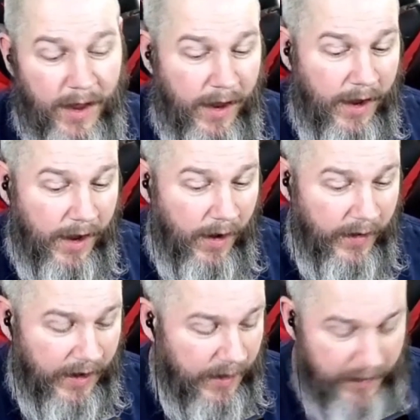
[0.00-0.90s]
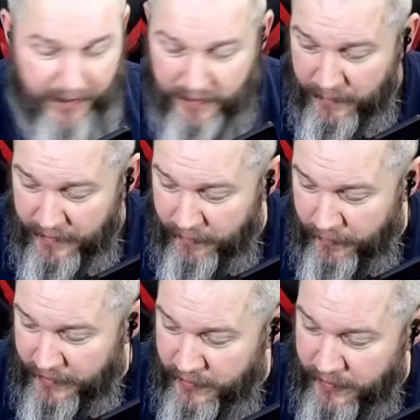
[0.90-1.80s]
of schnitzel. Here are your
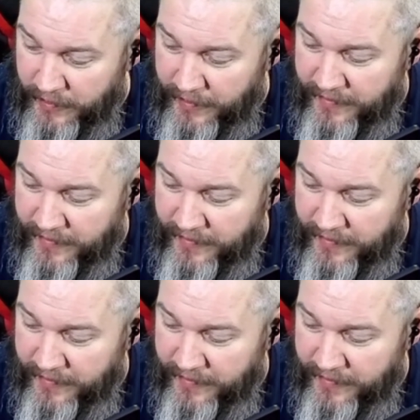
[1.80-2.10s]
hosts,